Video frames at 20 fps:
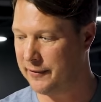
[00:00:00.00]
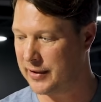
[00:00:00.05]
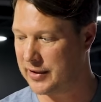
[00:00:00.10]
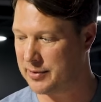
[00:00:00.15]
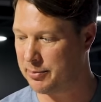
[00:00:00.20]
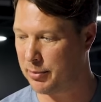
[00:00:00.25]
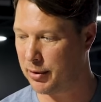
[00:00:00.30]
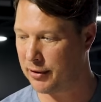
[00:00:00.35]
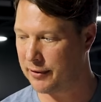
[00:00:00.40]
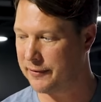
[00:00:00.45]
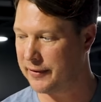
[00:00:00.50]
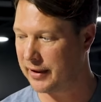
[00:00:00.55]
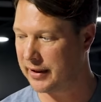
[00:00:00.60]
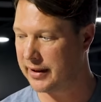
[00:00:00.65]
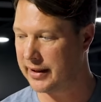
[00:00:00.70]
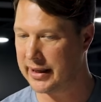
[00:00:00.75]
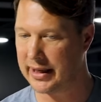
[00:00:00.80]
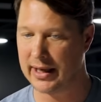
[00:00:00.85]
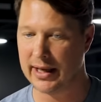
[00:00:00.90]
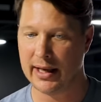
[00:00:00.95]
fits
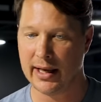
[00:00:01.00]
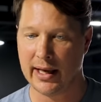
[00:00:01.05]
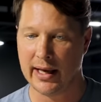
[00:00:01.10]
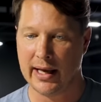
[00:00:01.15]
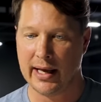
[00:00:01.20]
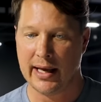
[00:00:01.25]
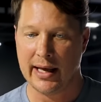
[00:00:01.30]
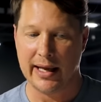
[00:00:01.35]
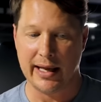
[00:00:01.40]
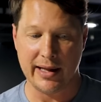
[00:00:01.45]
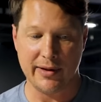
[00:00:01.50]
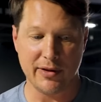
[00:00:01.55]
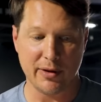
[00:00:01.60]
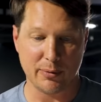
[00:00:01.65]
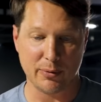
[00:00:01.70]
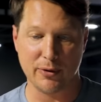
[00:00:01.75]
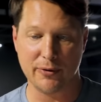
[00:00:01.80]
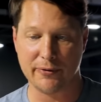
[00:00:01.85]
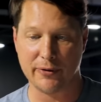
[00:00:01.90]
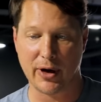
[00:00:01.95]
perfectly in
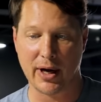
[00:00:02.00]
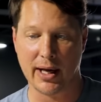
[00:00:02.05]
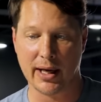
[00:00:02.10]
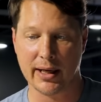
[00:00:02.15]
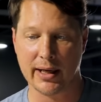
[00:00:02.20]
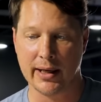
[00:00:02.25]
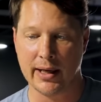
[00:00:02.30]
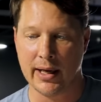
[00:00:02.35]
the roof rack.